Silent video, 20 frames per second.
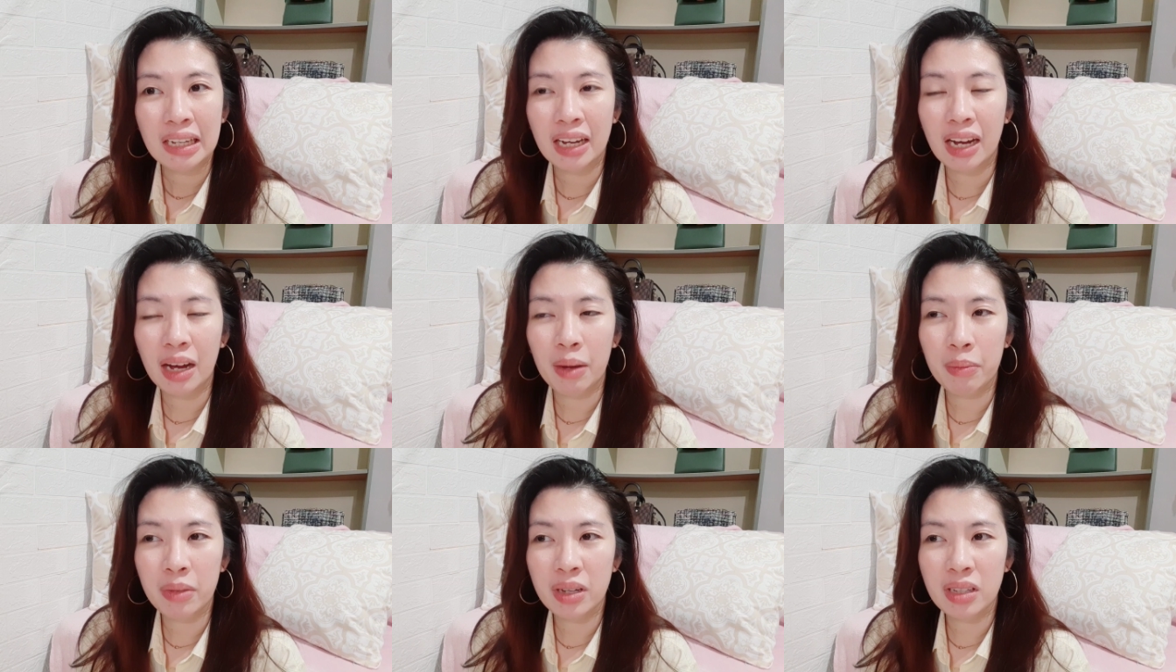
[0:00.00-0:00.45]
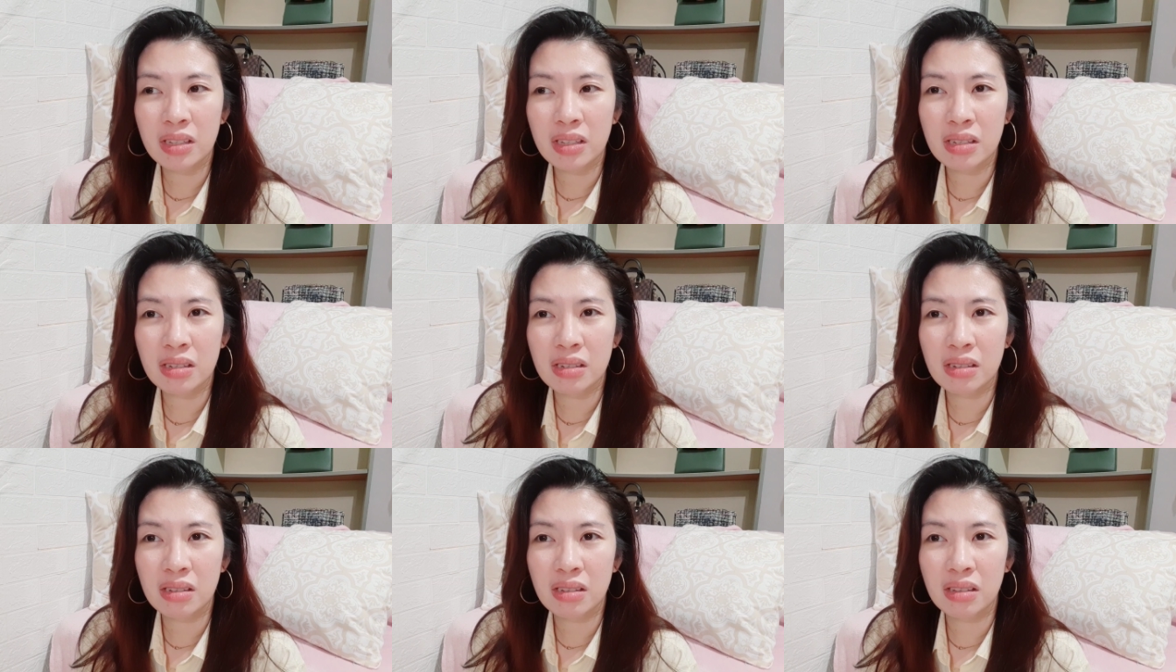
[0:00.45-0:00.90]
um,
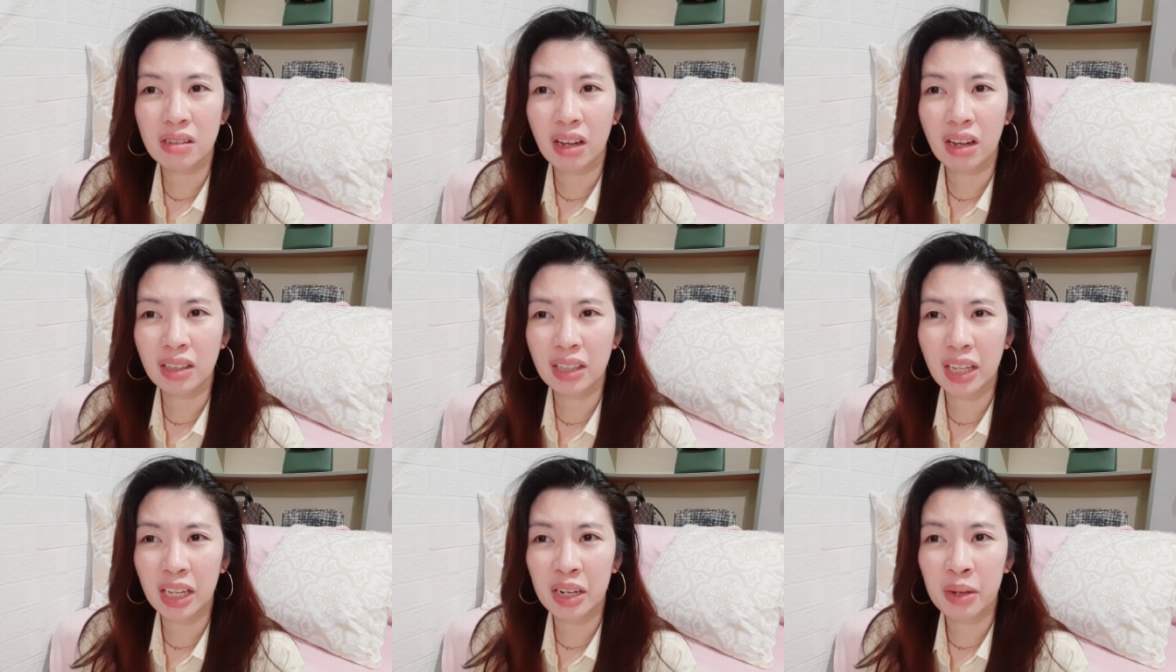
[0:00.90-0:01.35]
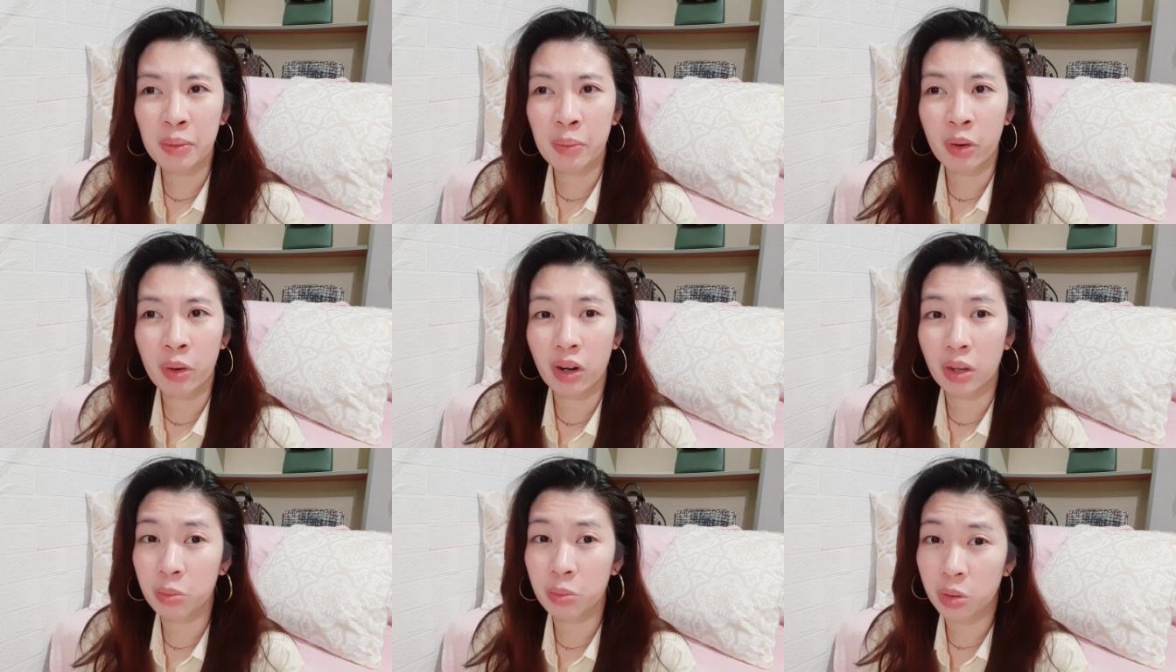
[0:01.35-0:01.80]
it's not
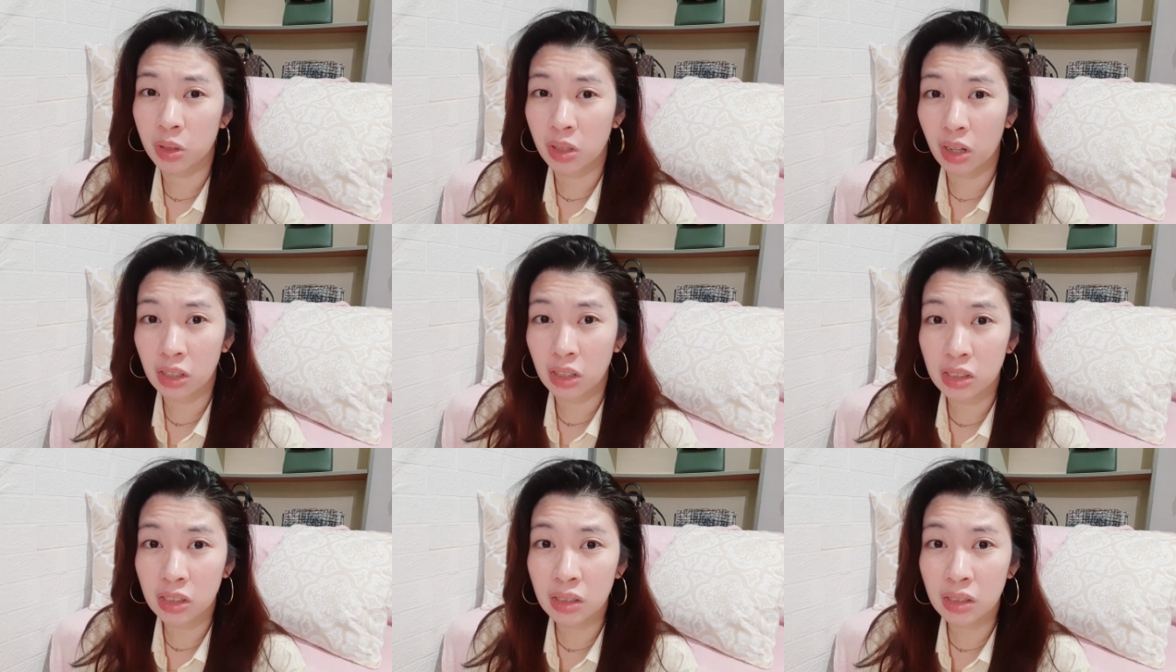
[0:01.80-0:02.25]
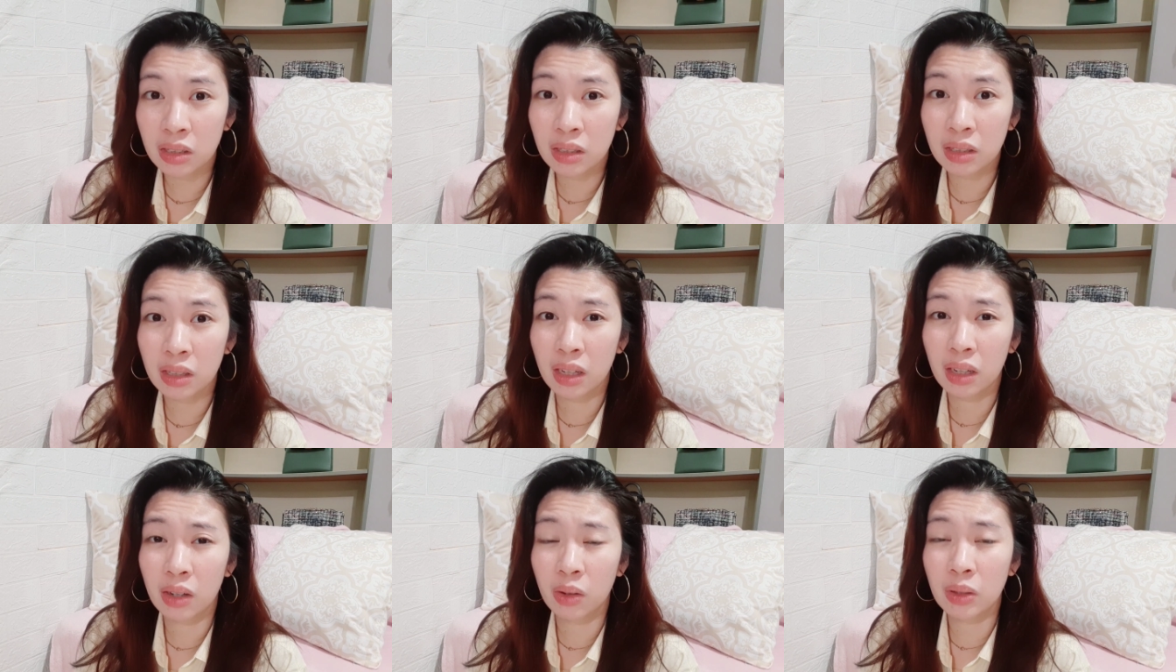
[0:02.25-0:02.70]
anymore on
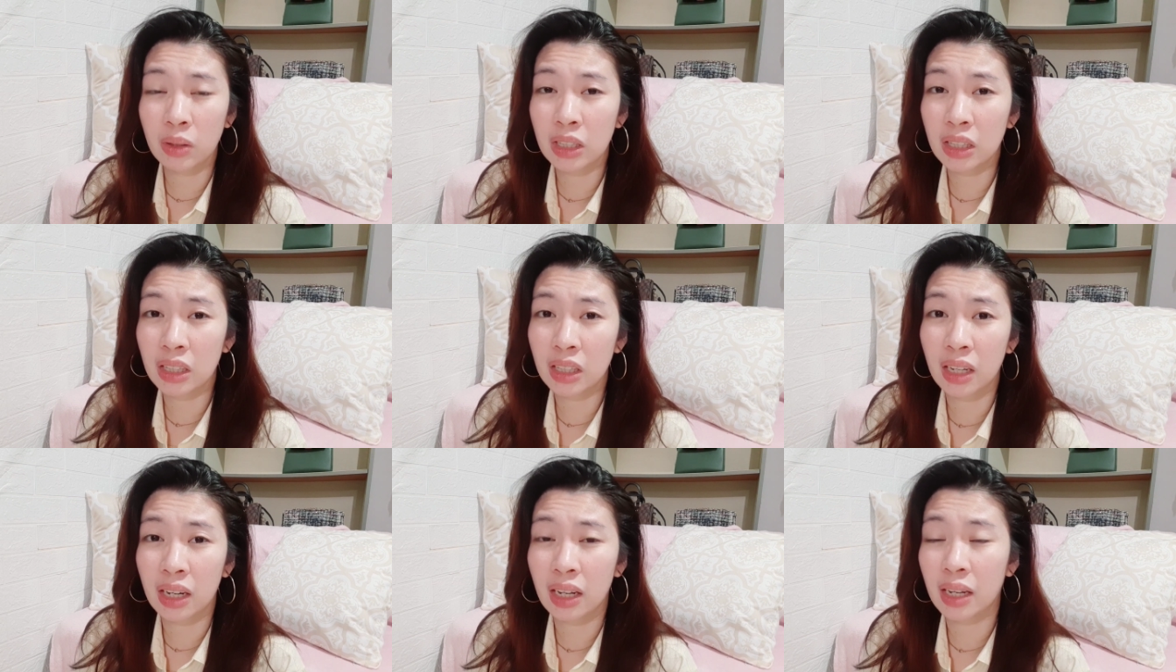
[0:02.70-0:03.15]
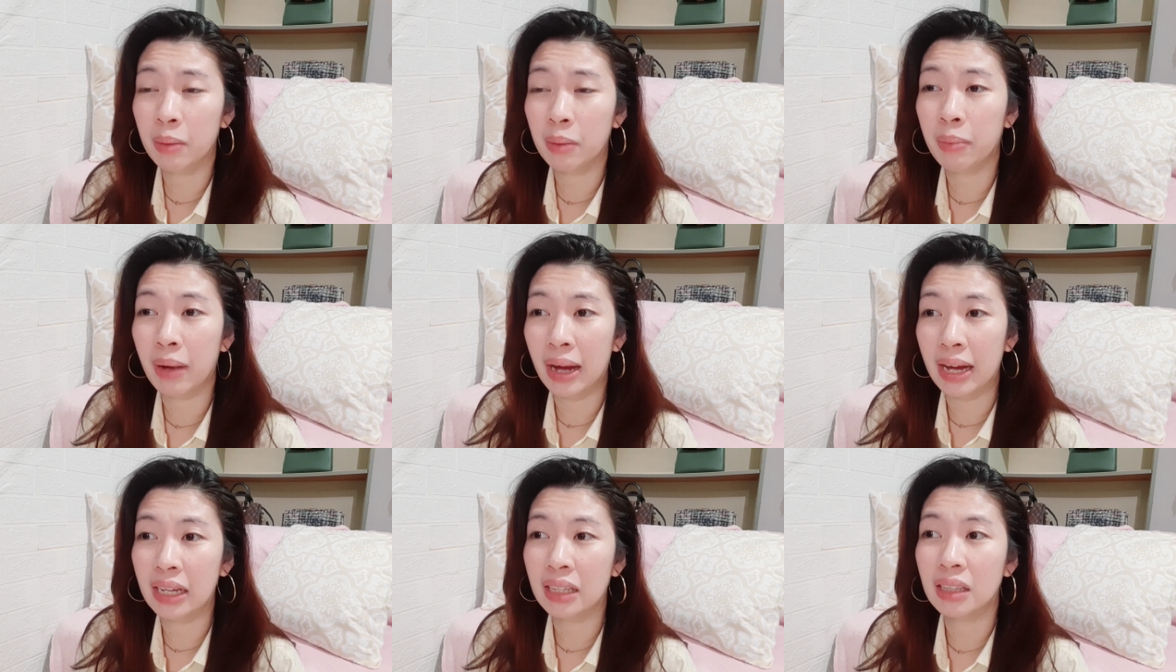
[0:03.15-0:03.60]
production the only thing that I could
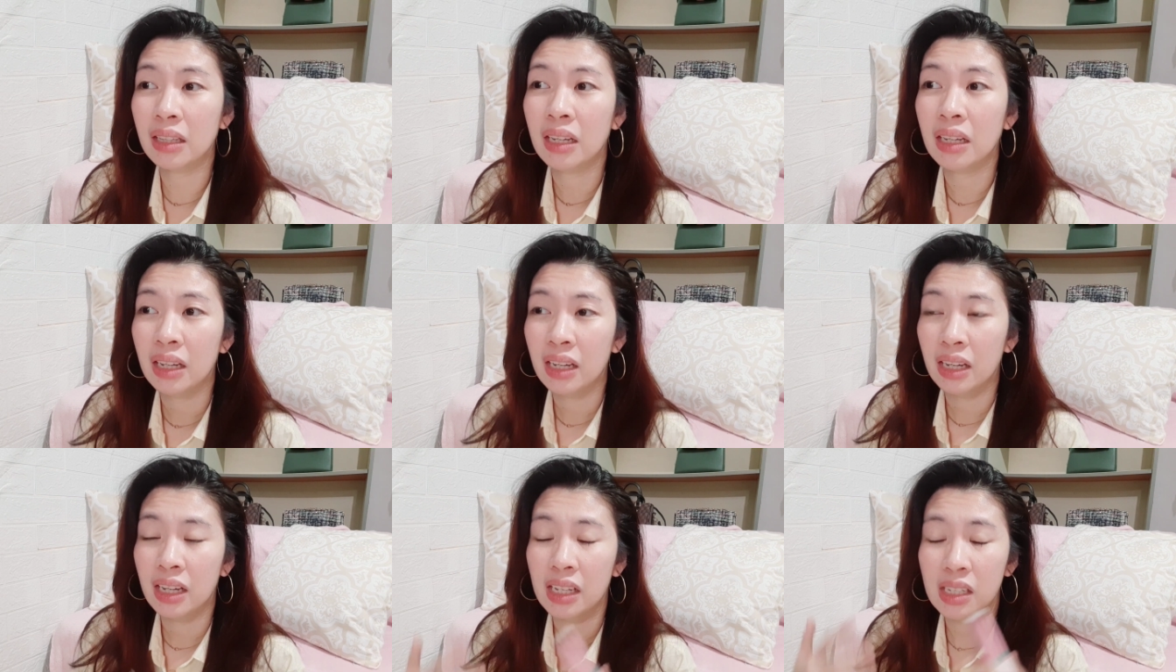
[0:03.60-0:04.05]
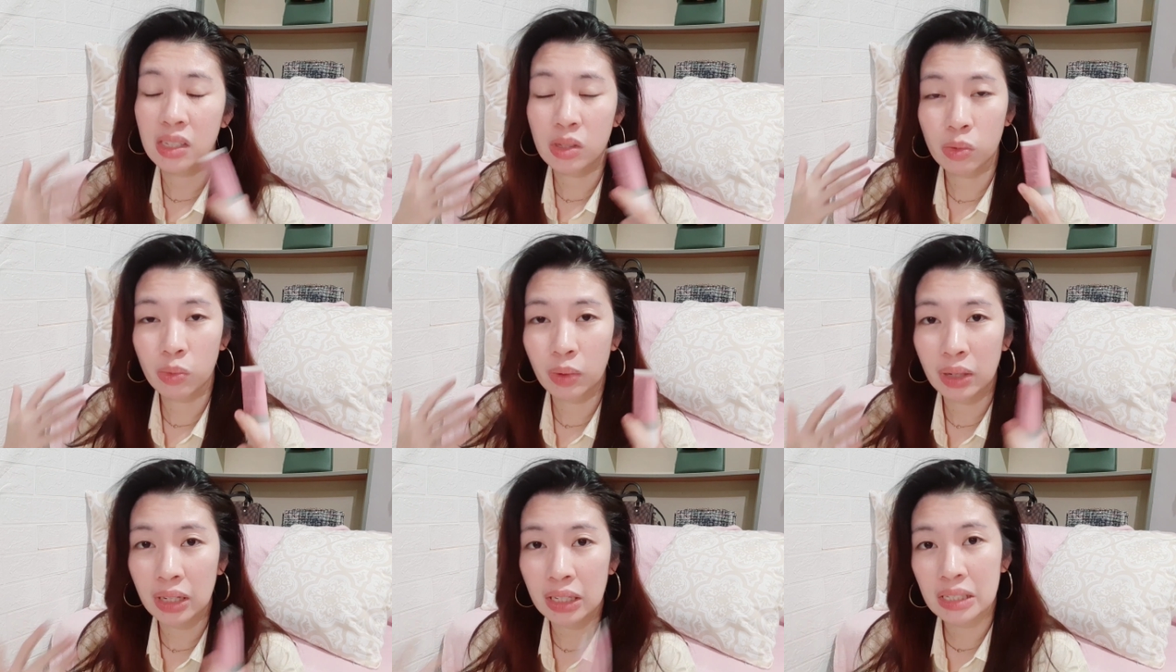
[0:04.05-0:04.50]
buy it is
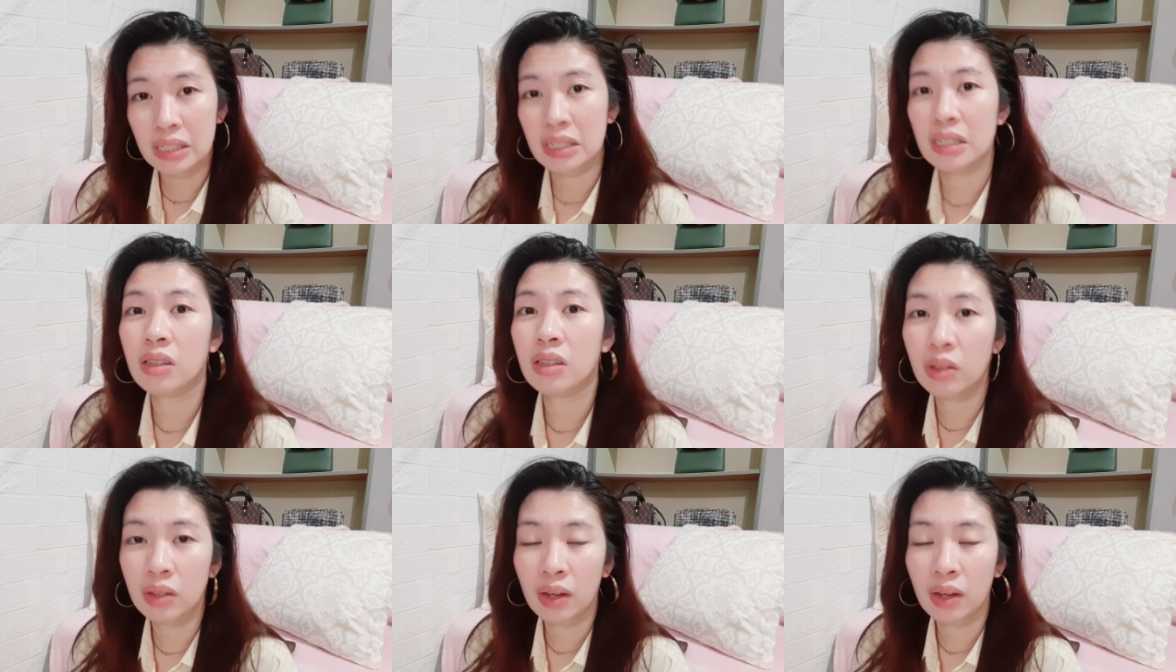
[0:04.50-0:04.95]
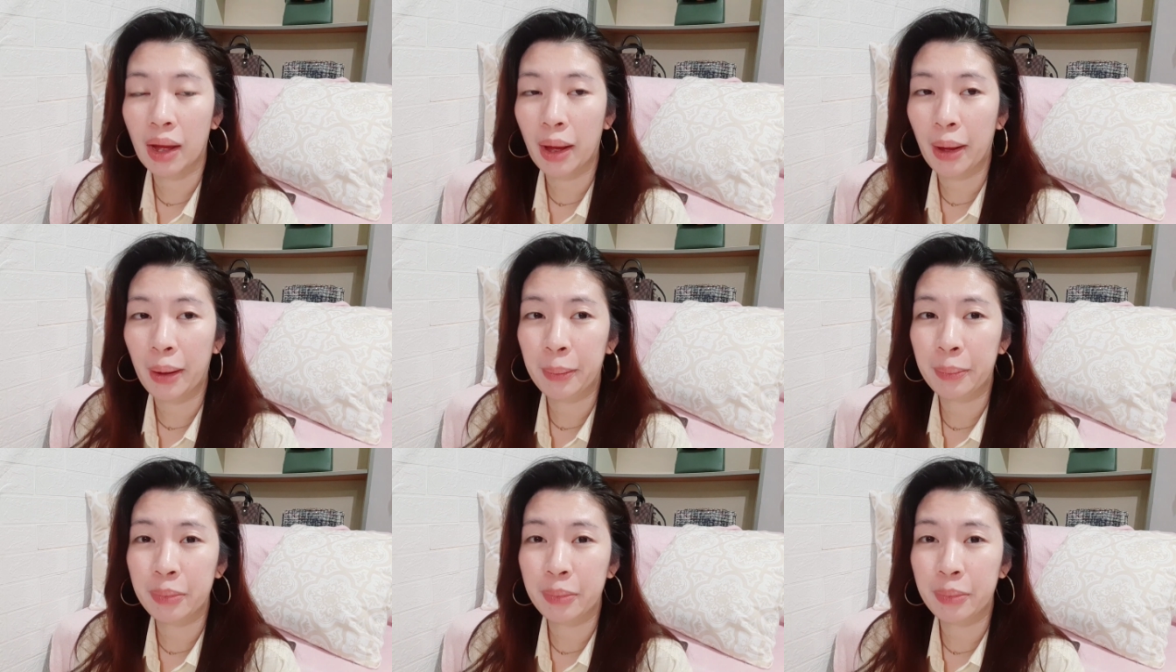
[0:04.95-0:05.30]
when it's in um,